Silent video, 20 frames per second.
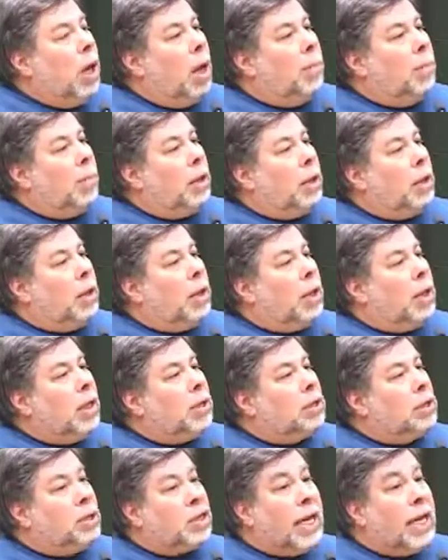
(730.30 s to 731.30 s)
a million
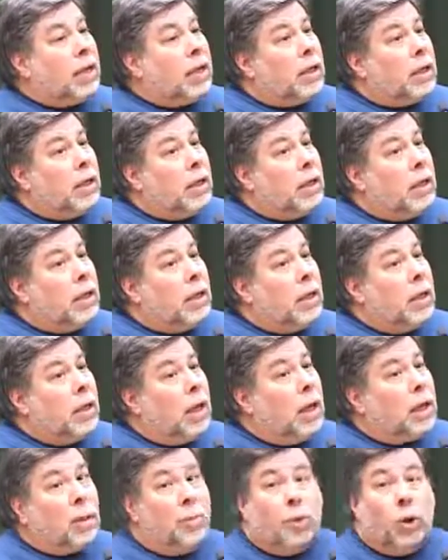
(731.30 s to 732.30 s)
things a second.
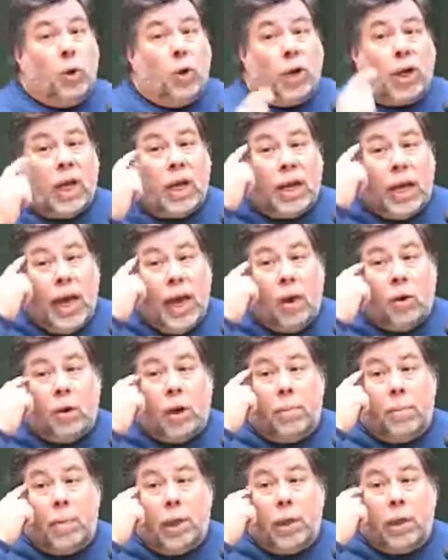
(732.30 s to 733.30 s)
A computer can count
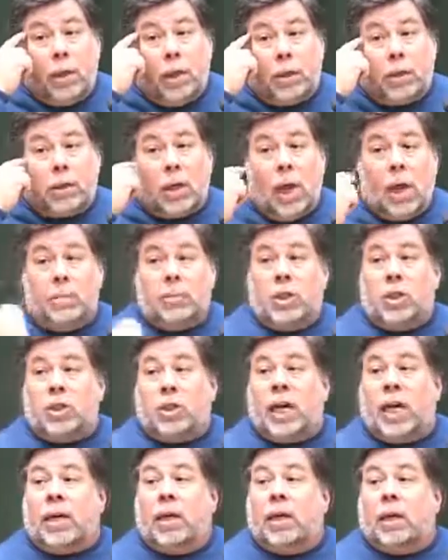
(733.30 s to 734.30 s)
a million times a
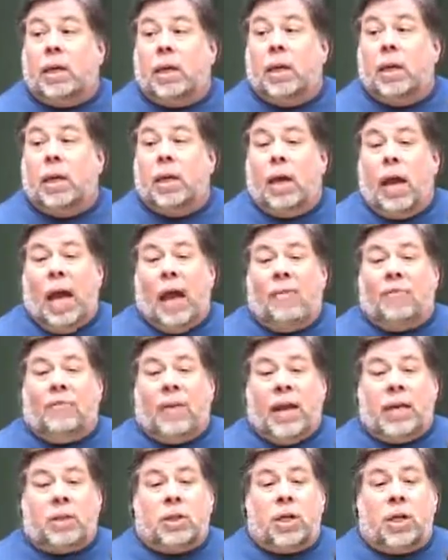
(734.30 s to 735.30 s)
second. How
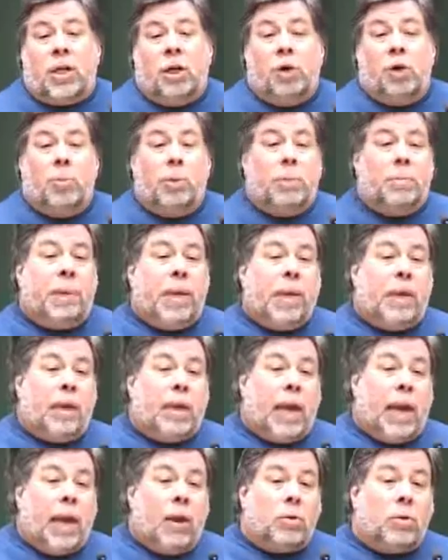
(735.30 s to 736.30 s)
fast can a human being
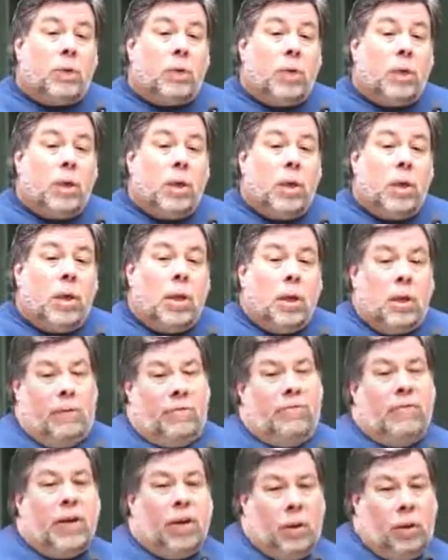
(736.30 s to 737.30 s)
count?
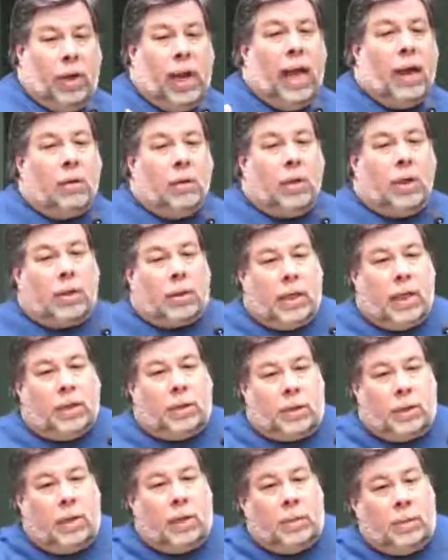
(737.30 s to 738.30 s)
Figure it out, and it
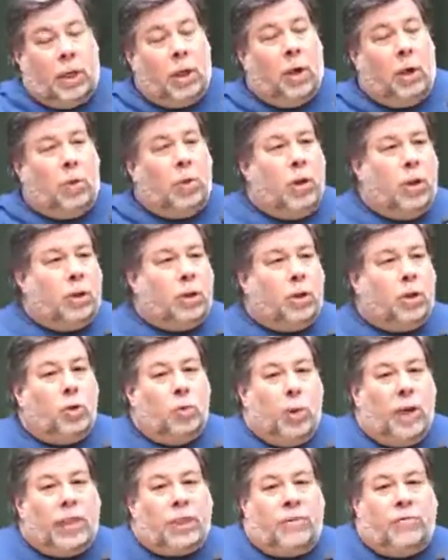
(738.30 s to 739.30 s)
takes you, you know, two
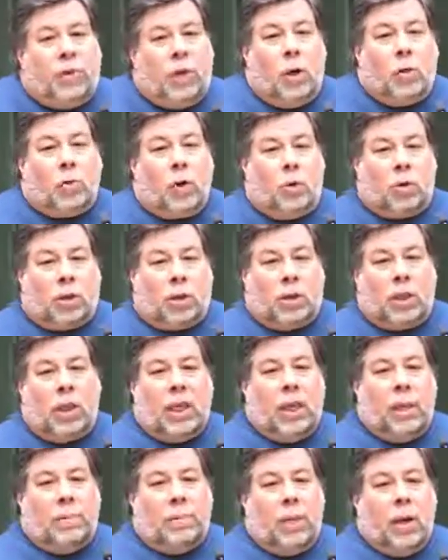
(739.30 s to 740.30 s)
weeks if you don't go to
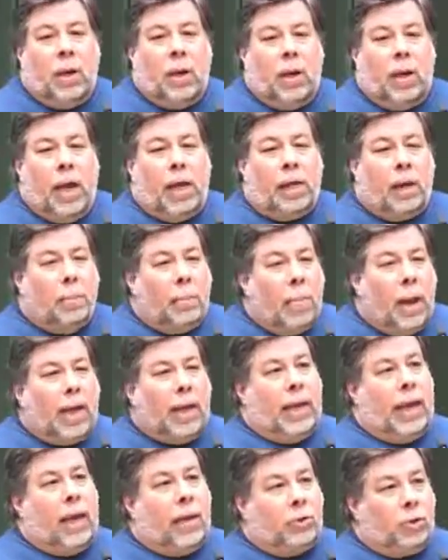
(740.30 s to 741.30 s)
sleep, and you
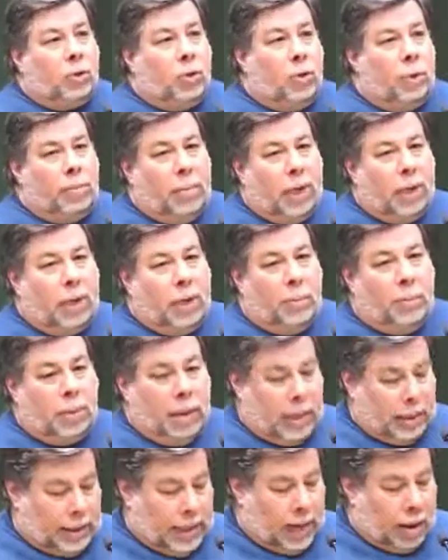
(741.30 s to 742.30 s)
might count to a million,
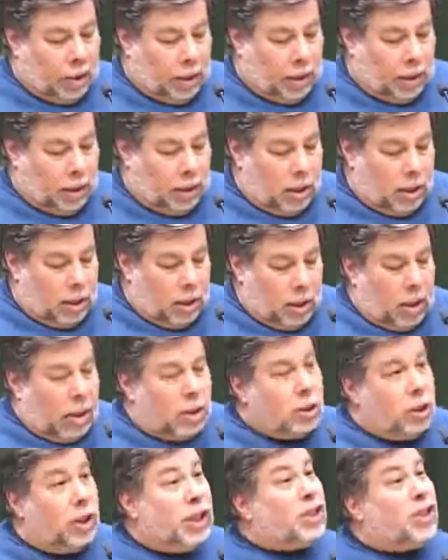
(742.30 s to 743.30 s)
but I doubt it.
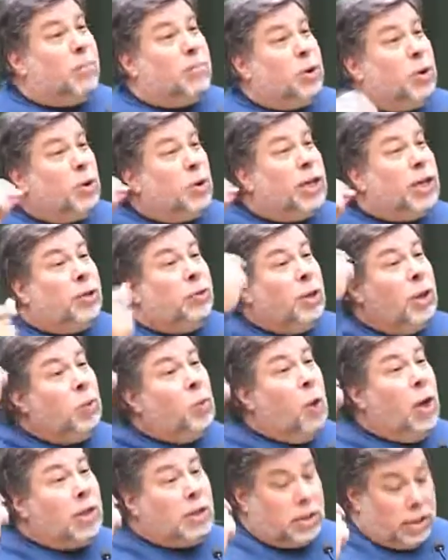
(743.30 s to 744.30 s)
So this computer can do it
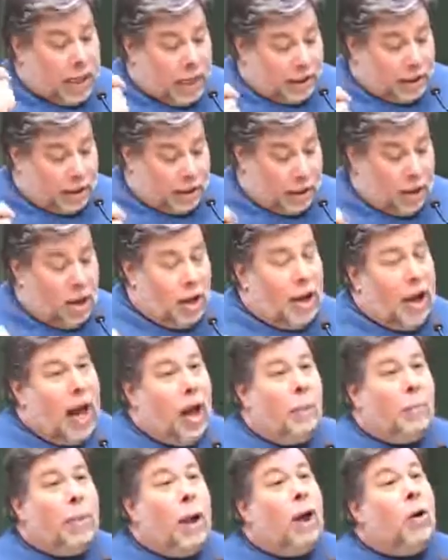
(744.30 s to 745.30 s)
in one second.
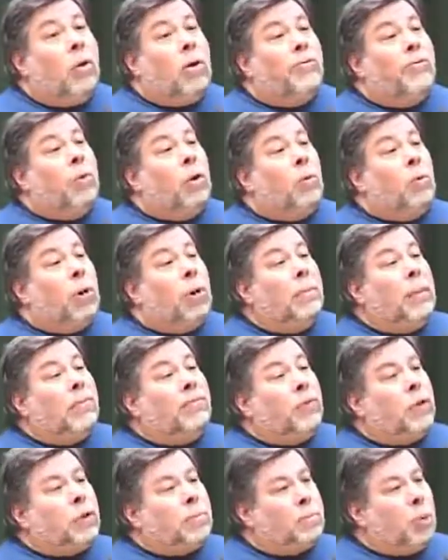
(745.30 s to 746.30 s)
How powerful. And one of my
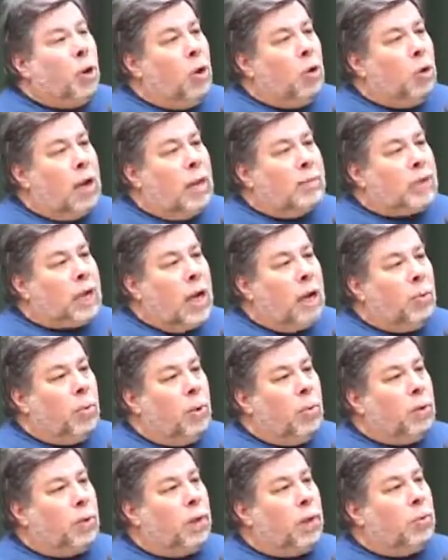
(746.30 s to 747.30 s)
first programs I
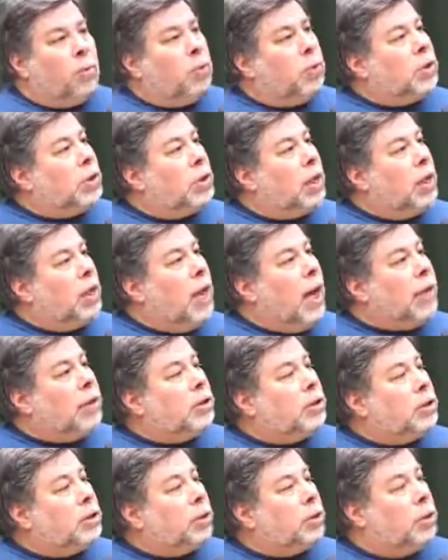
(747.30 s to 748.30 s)
wrote was The
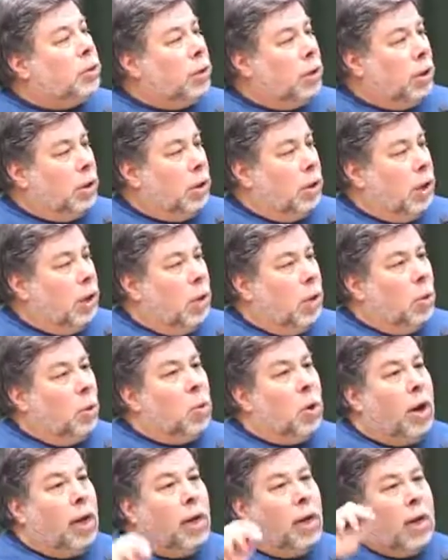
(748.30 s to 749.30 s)
Knight's Tour,
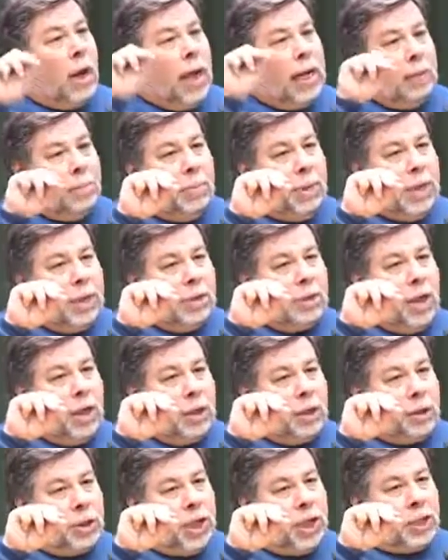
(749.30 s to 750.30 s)
where a knight piece on
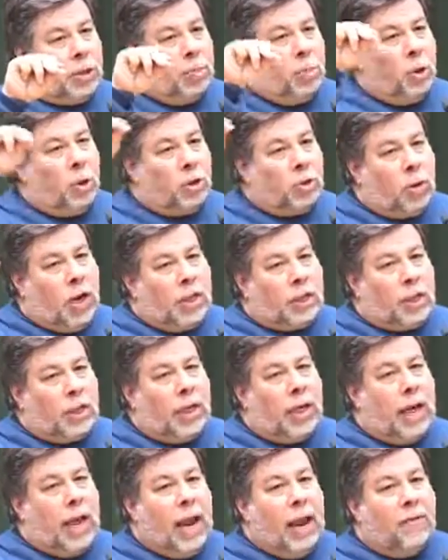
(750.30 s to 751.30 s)
a chessboard tries to
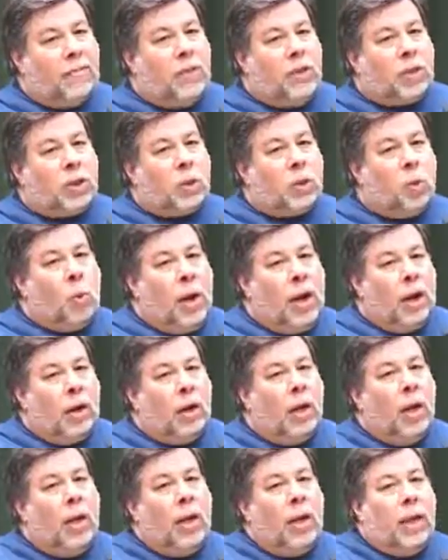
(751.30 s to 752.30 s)
hit every
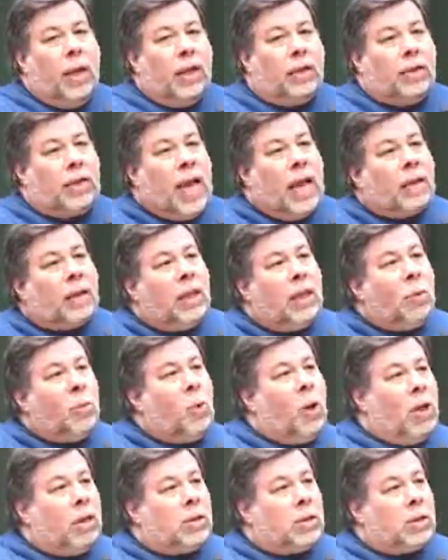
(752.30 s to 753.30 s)
square exactly
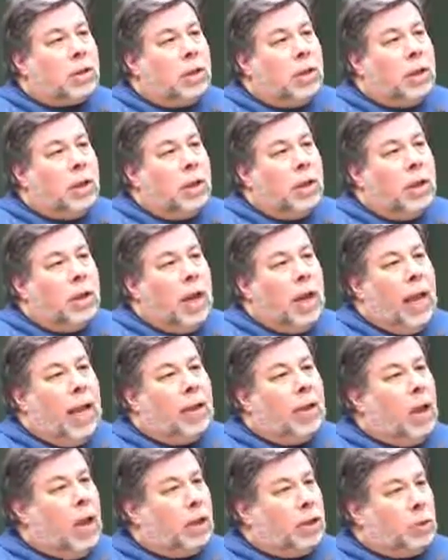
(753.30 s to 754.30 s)
once
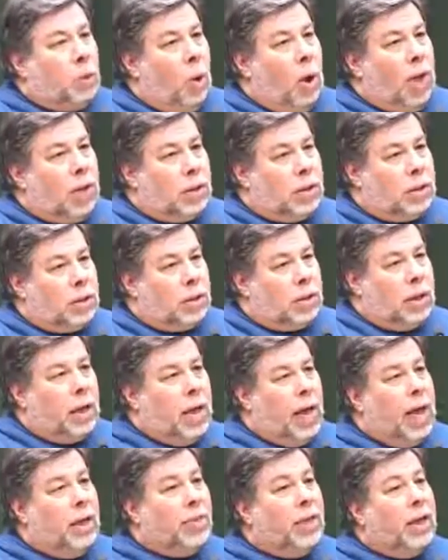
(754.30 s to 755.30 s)
and not twice
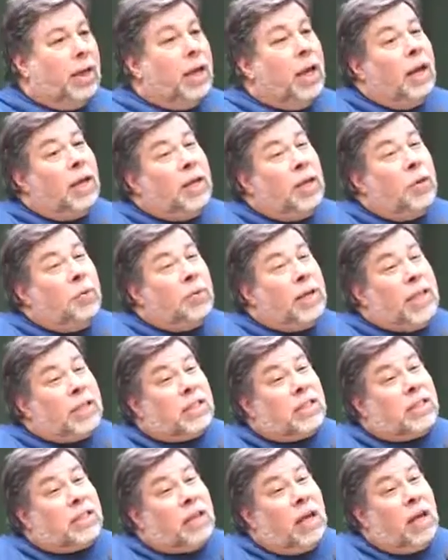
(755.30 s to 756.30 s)
and then you
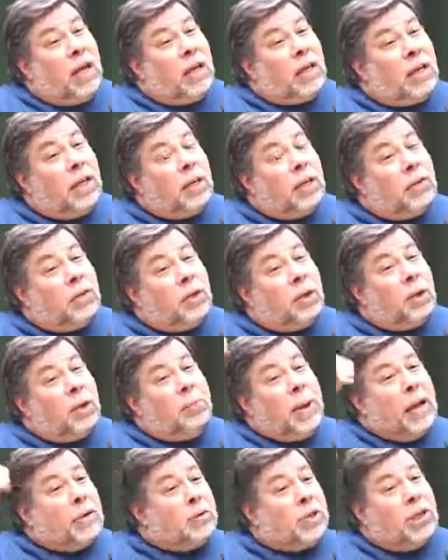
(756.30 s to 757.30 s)
get stuck and
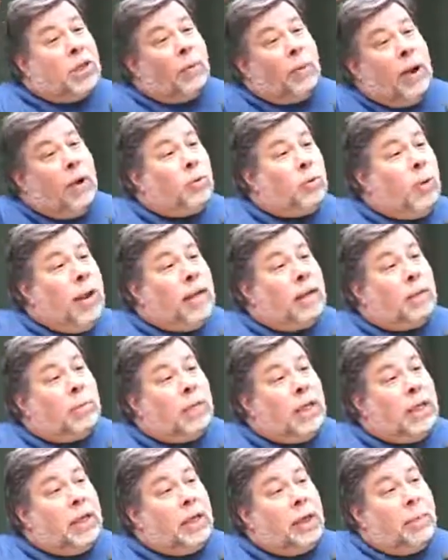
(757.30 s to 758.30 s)
bouncing around
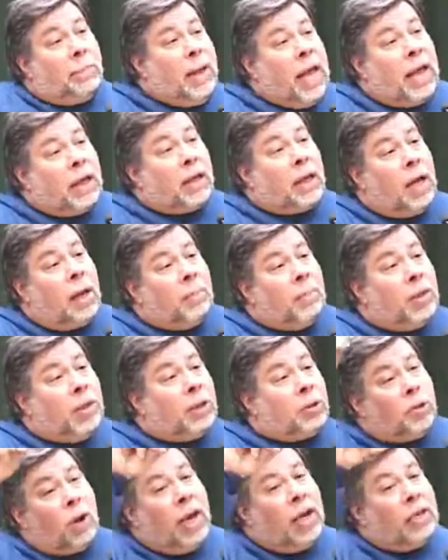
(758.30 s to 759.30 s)
randomly and you back up and
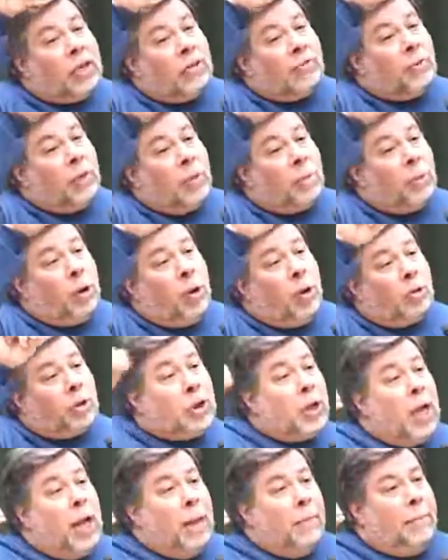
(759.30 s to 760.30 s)
you try a different
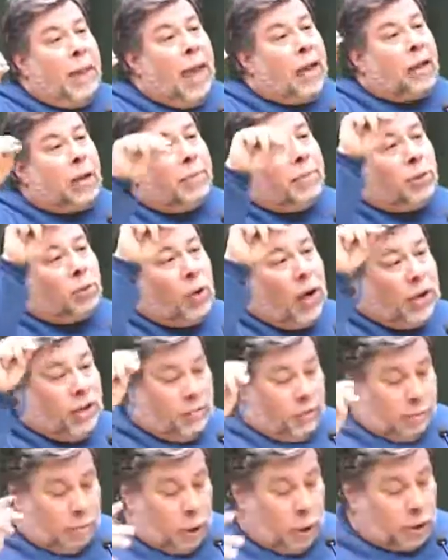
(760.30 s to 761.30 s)
approach and back up and try a
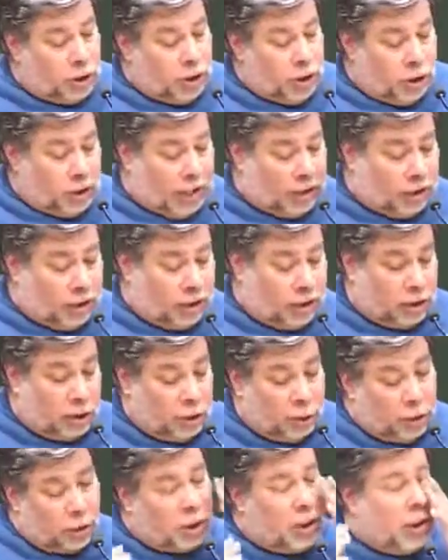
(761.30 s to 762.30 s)
different approach and you'll get the
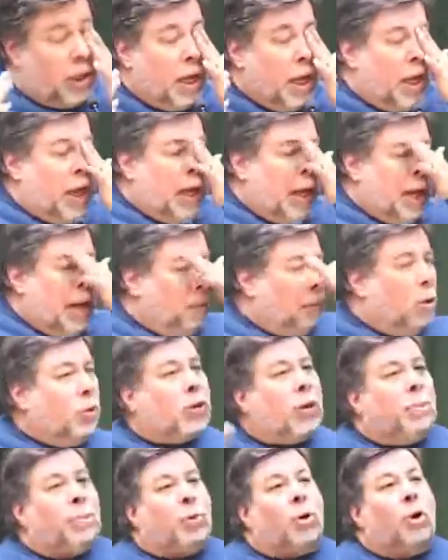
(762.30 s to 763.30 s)
solution and i
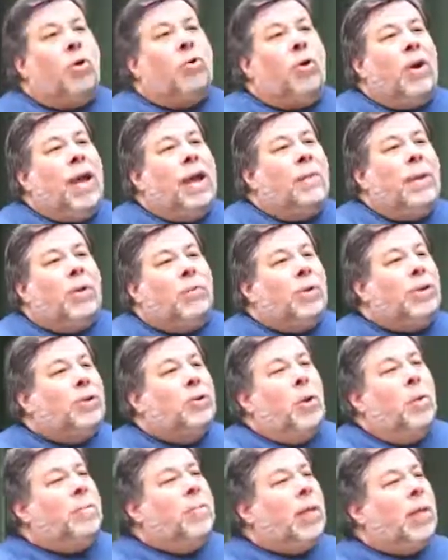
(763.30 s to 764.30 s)
wrote the program and it would
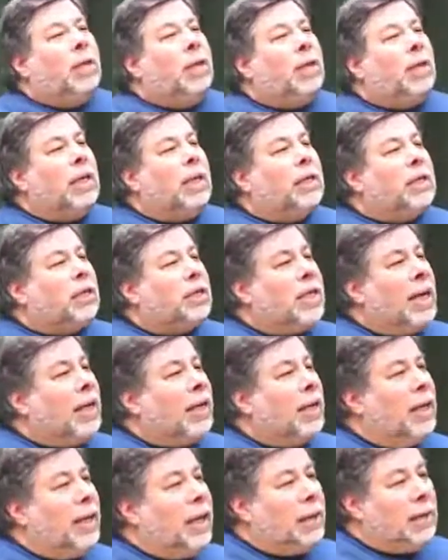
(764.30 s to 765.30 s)
do a million things a
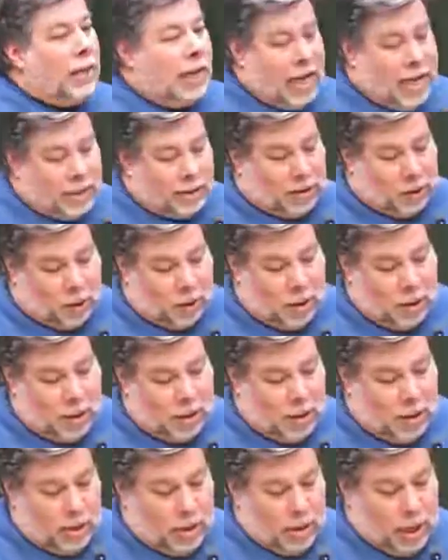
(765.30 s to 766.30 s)
second and get the answer
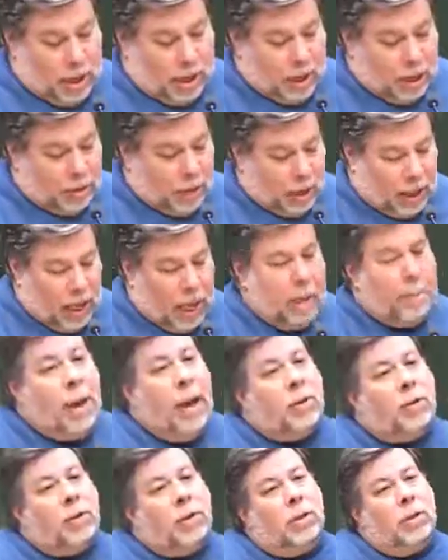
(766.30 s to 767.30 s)
and nothing came
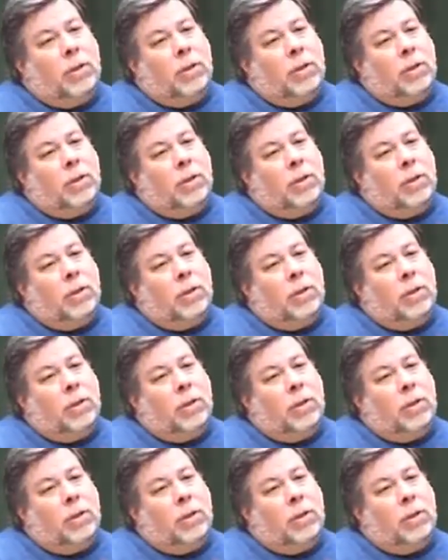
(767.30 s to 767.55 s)
out